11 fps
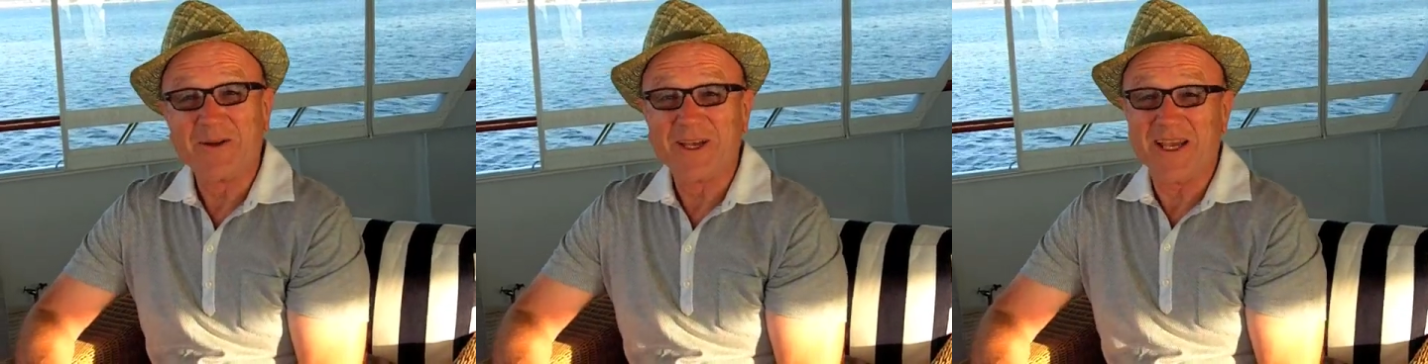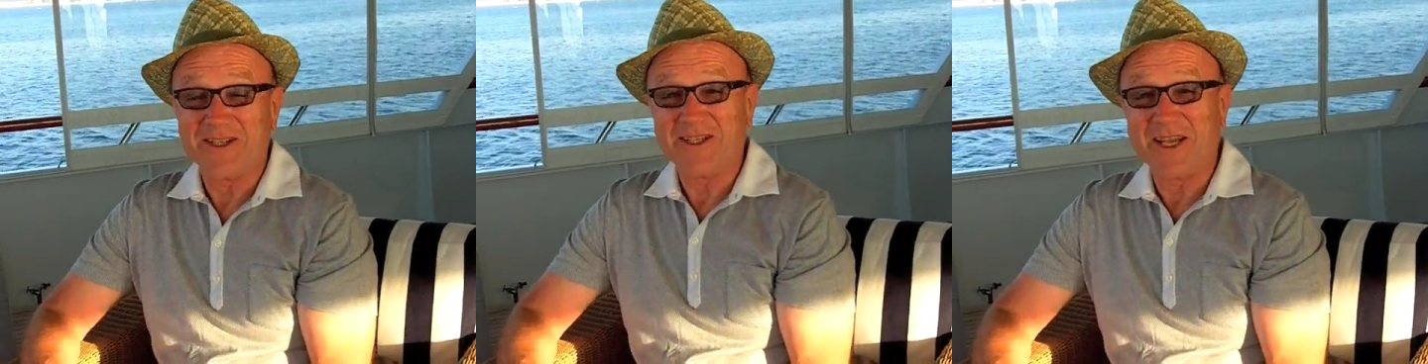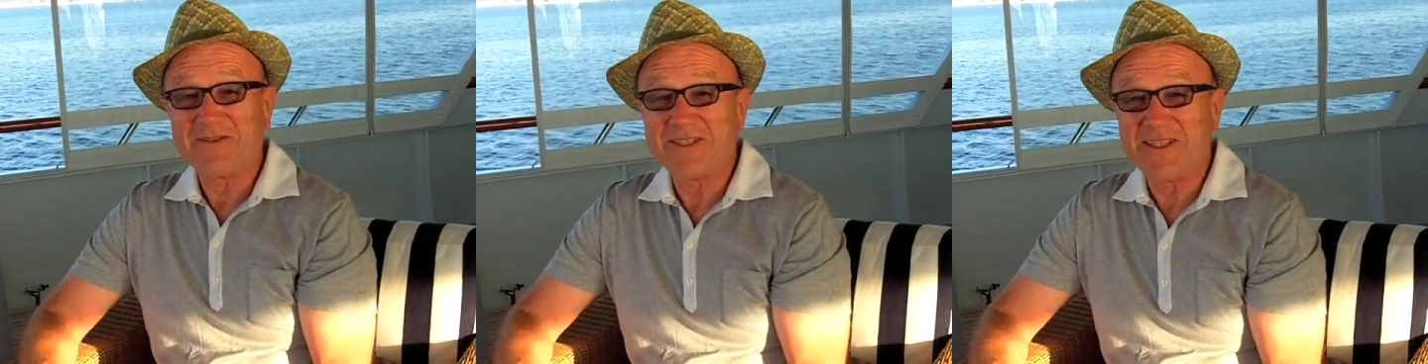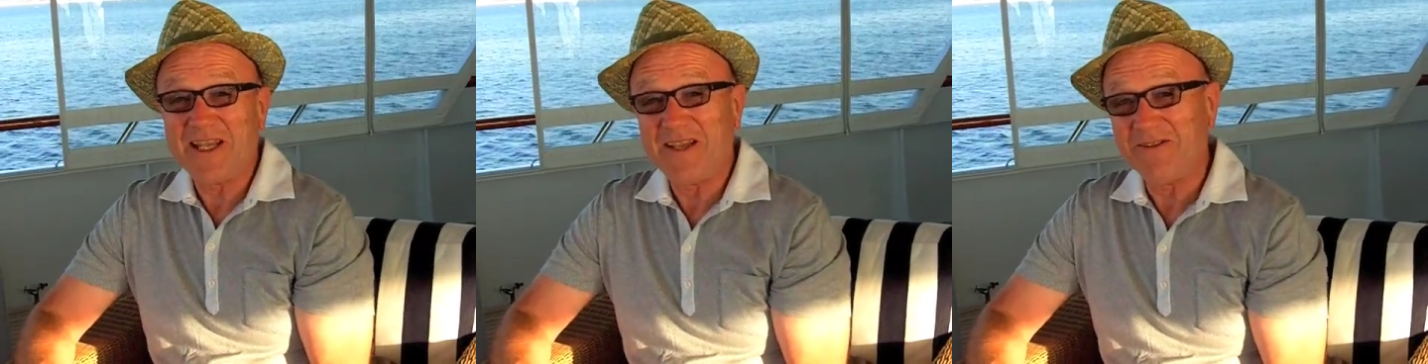Okay, Chef
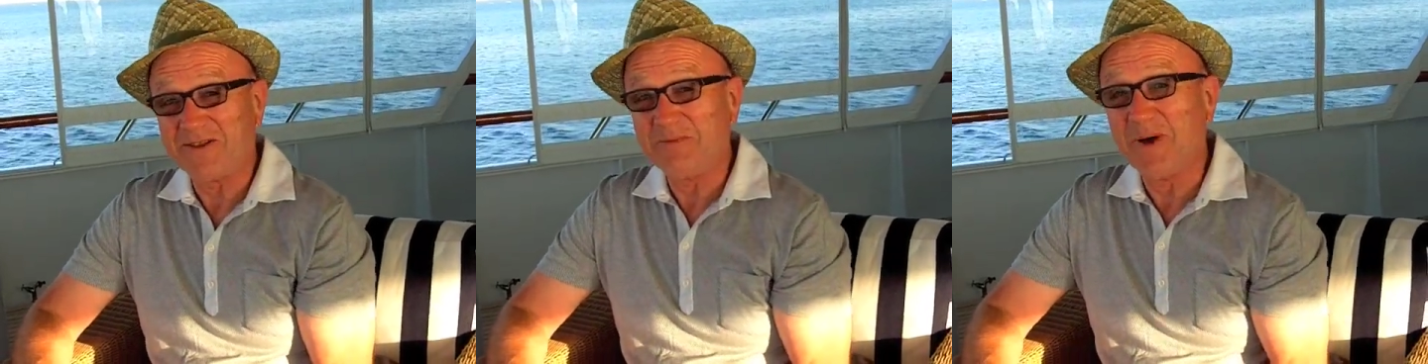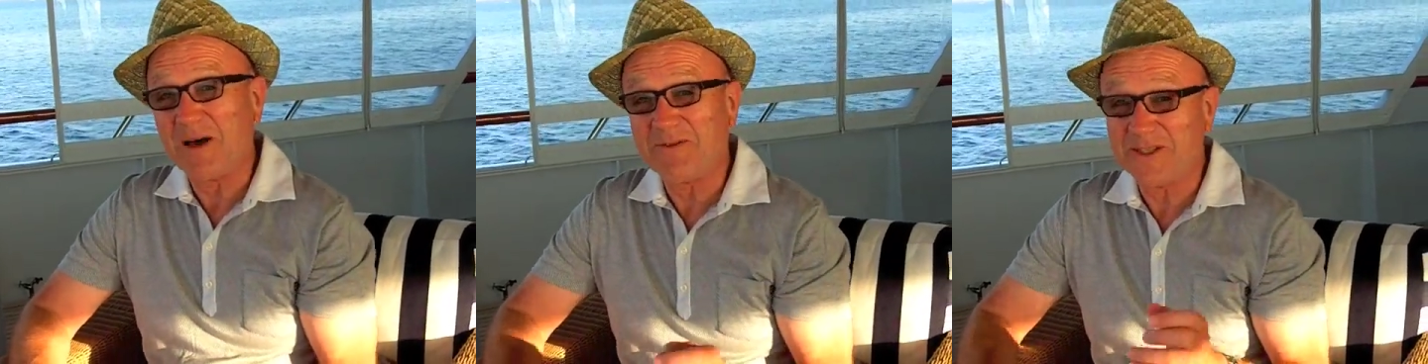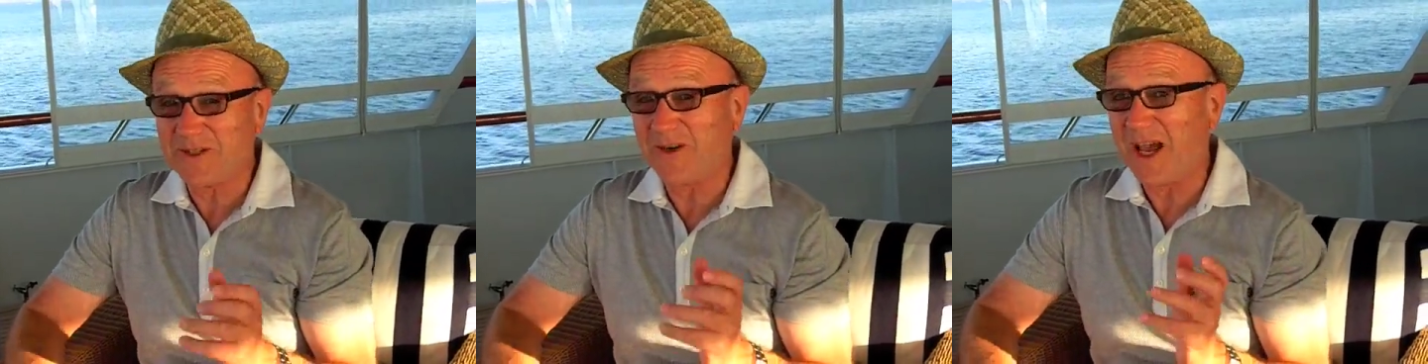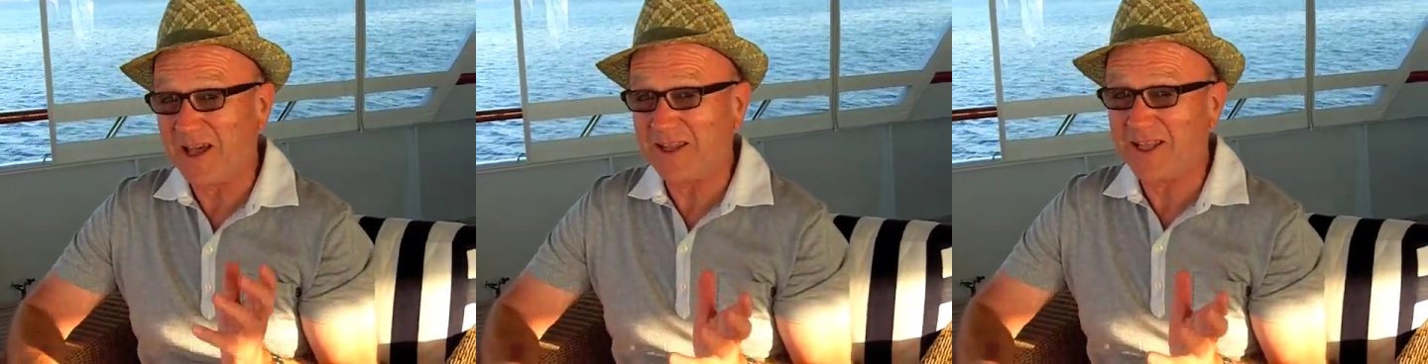Steve's muffins are
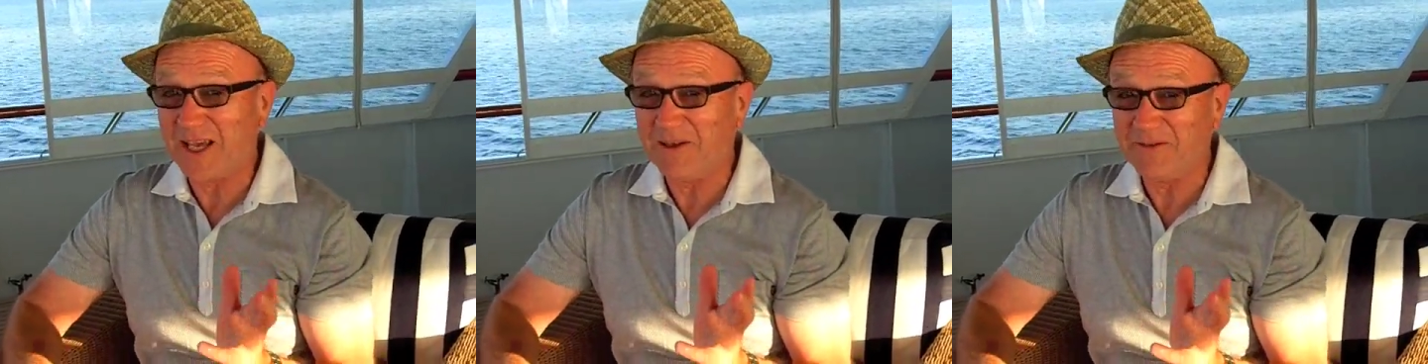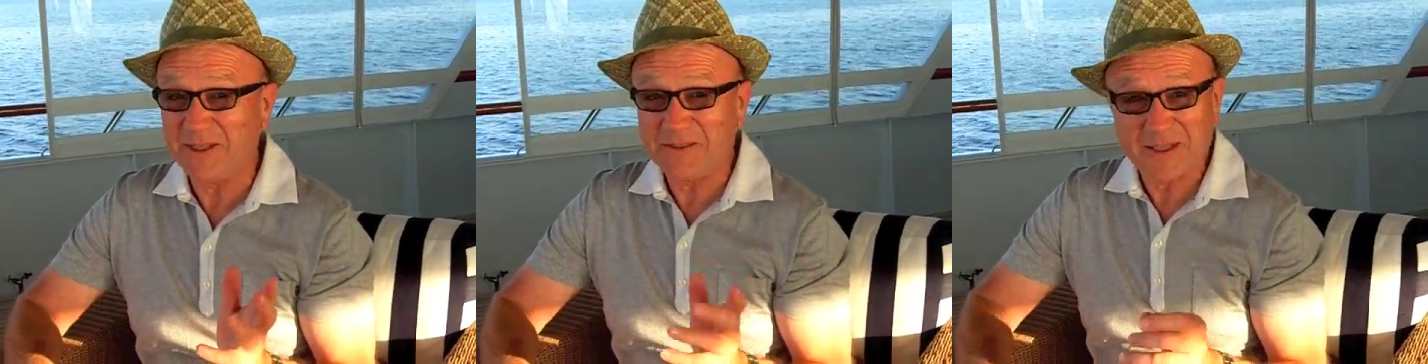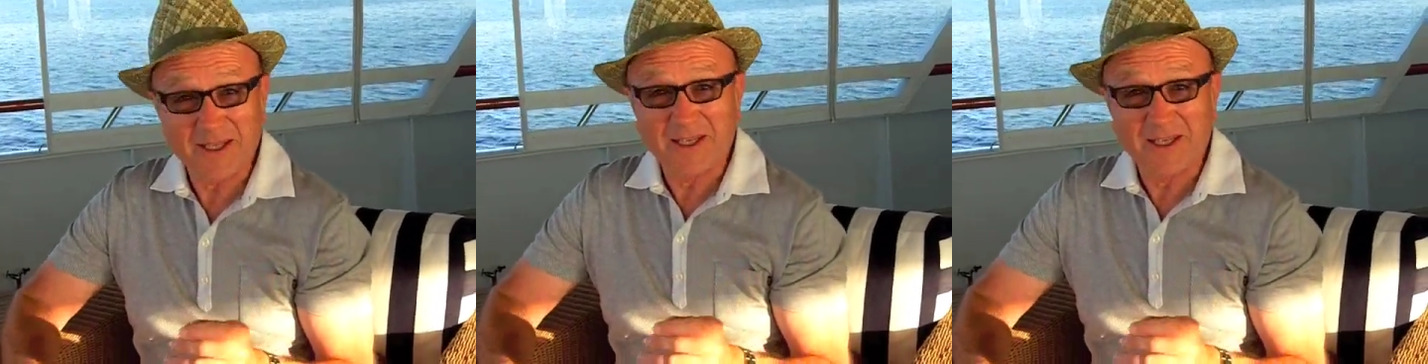out of the oven,